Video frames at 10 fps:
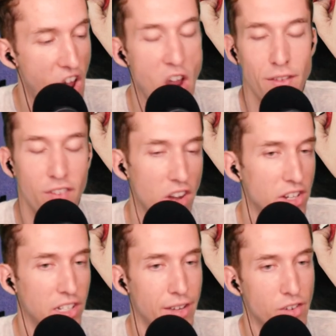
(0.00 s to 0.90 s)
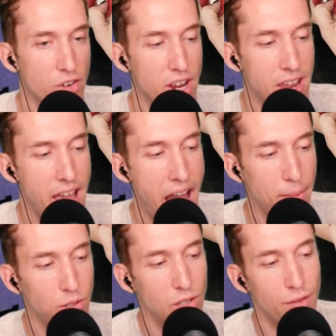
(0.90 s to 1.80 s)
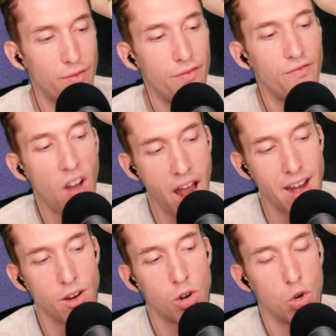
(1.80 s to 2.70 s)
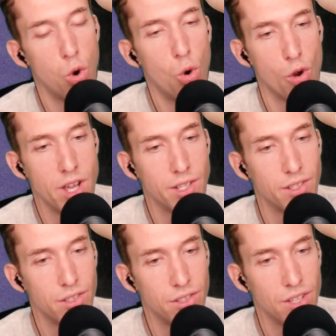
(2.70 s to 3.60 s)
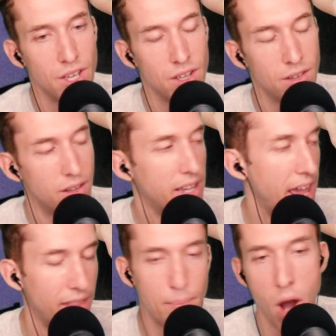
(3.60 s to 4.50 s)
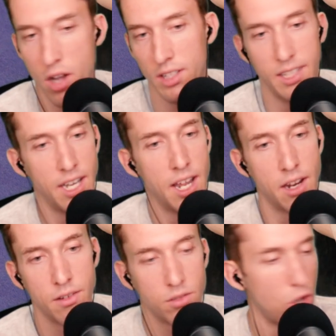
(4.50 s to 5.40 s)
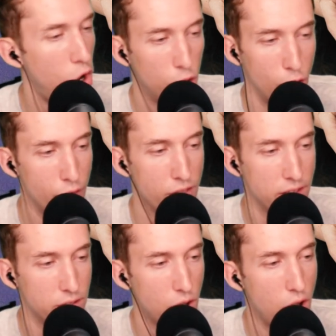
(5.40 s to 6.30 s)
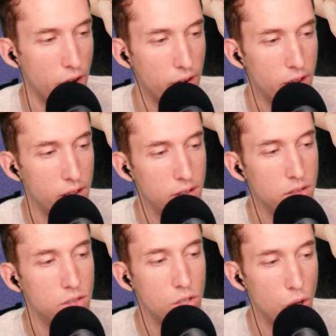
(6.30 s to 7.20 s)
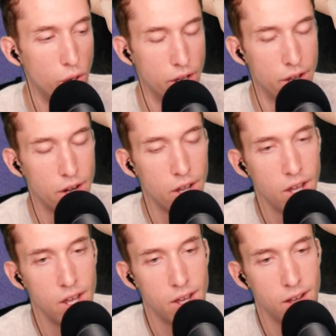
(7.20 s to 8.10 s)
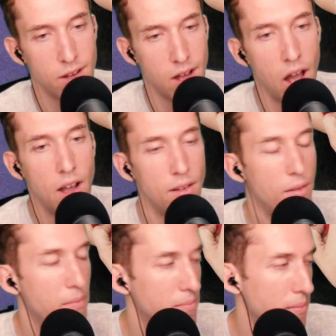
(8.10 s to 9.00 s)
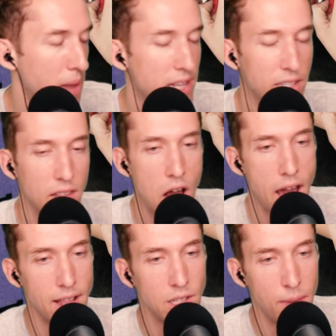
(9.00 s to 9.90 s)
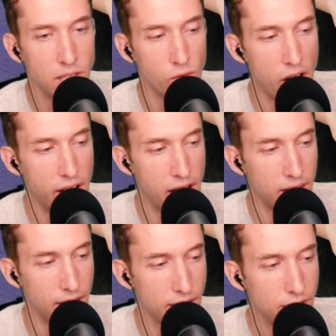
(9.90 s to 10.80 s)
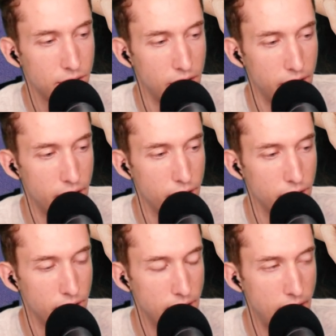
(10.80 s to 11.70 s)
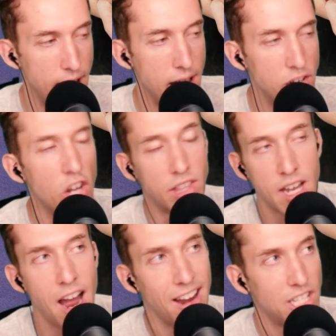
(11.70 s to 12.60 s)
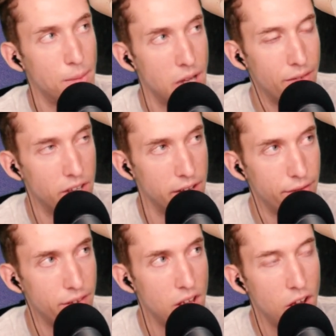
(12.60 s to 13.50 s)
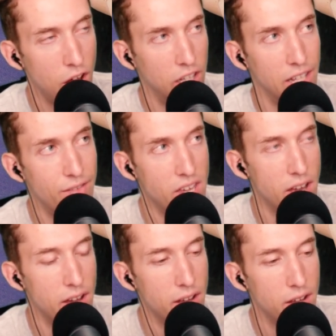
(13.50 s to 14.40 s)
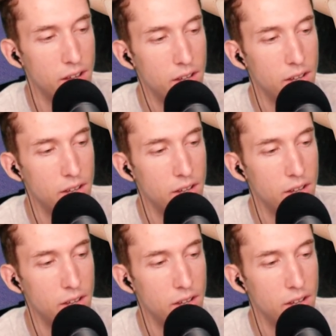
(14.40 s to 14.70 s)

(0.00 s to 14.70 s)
Very fun delivery, absolutely fire chorus. Again, the punk leaning, it's all over this song. So good. Amazing lines, amazing writing on this, you know, and, and in general, the concept of it of Olivia